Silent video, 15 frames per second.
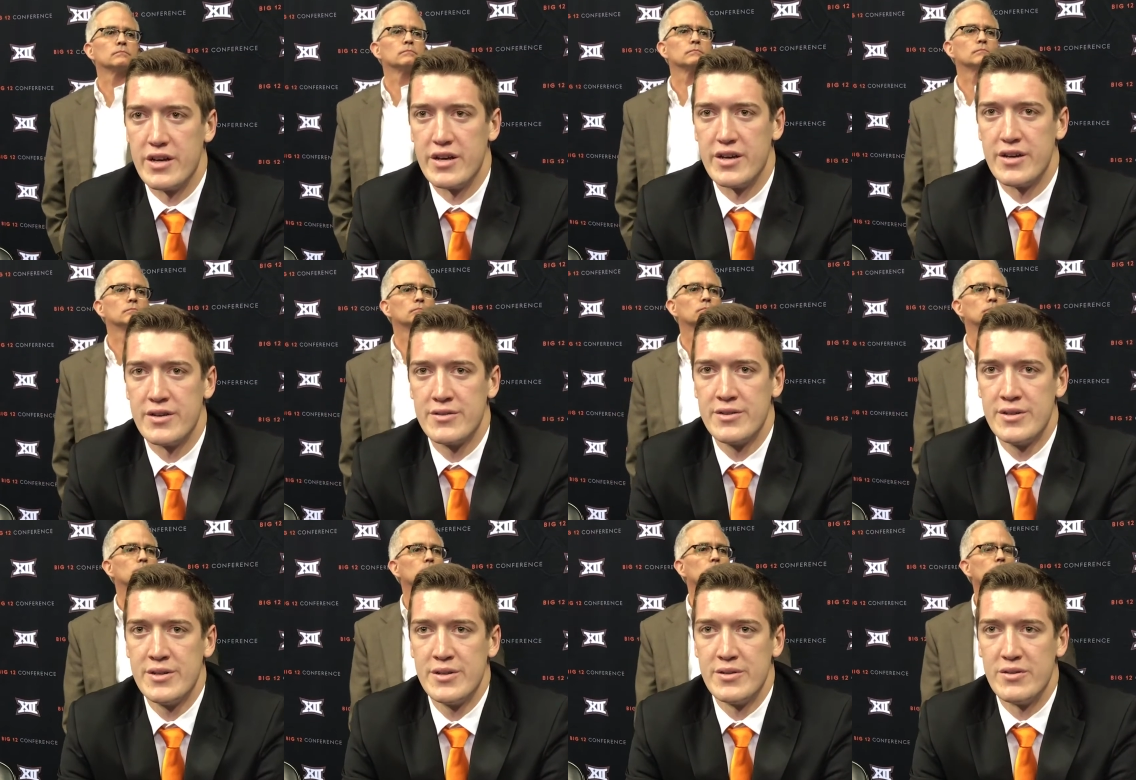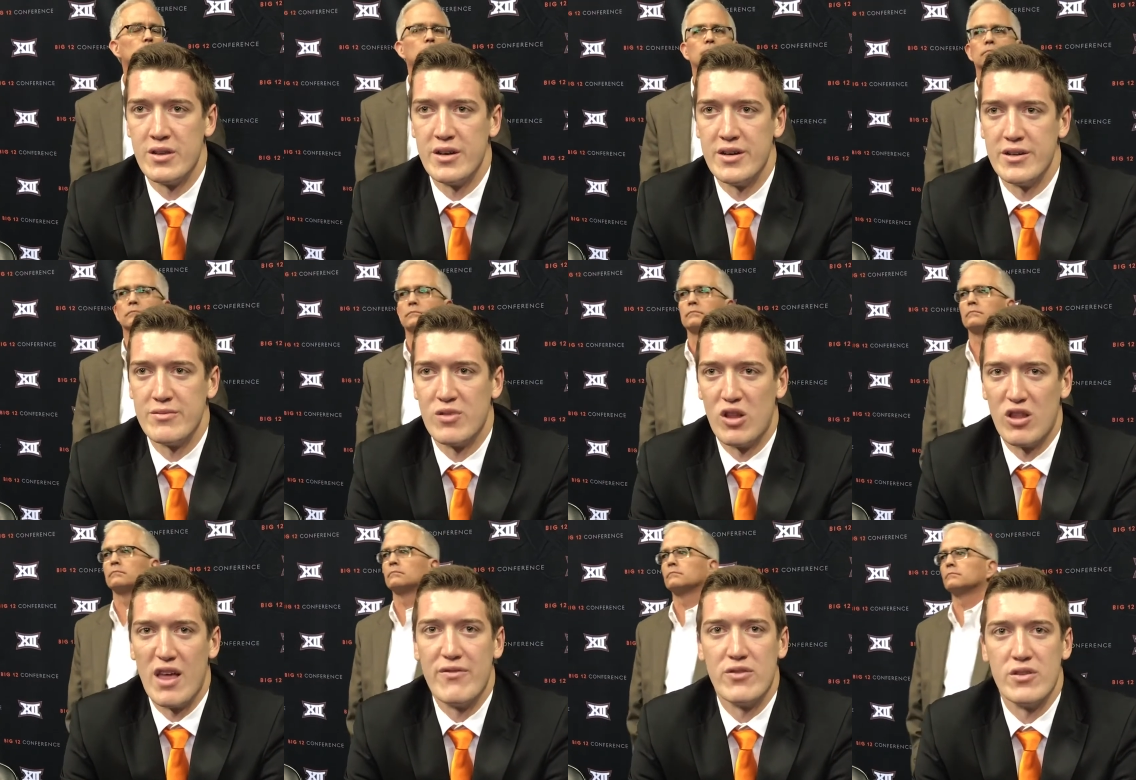Speaker 1: uh, the, the
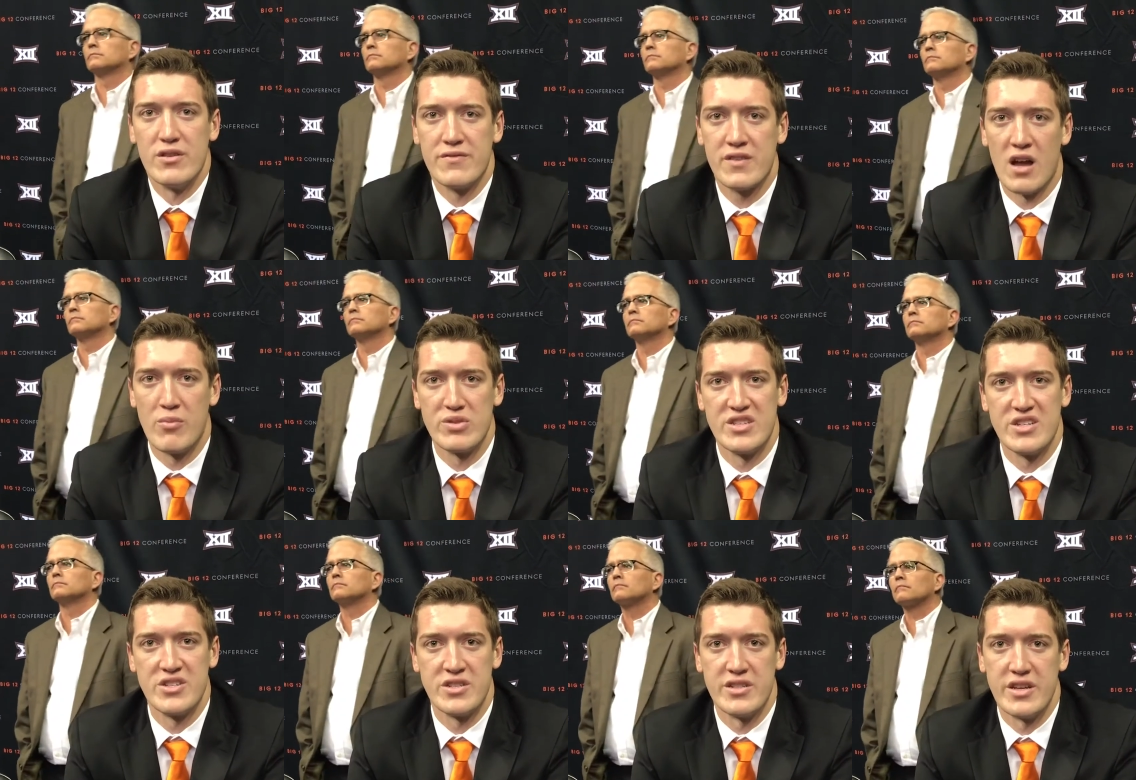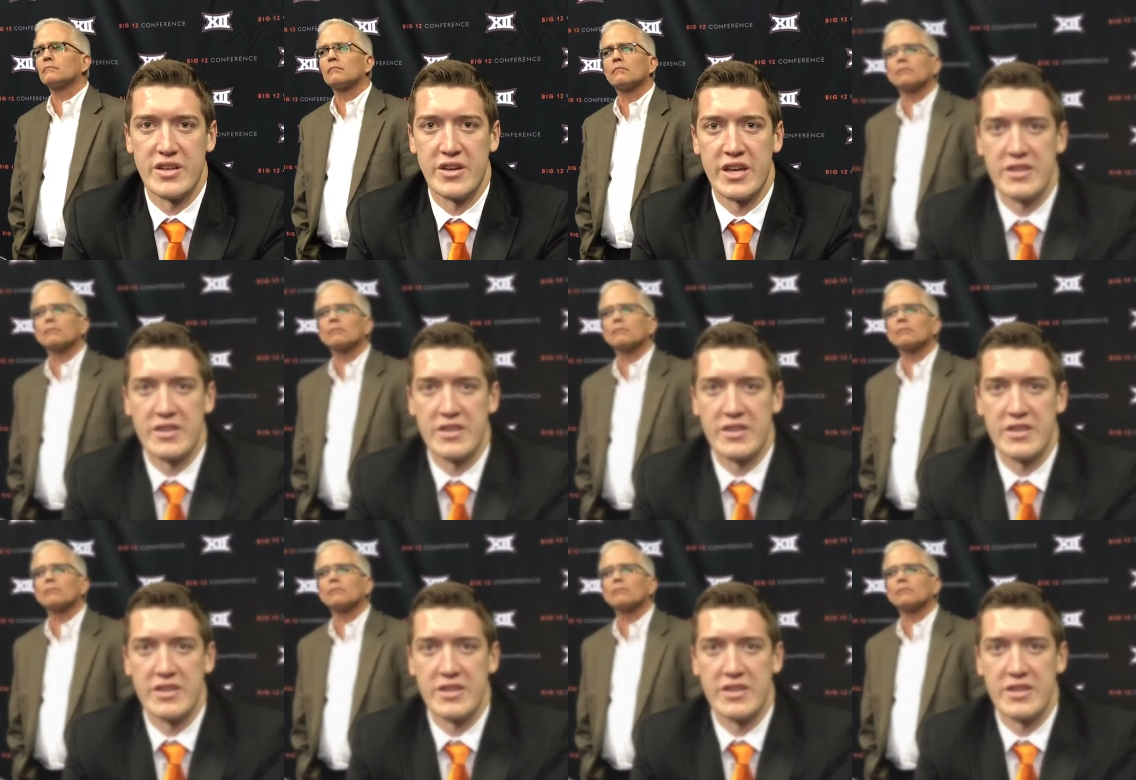level of competition that you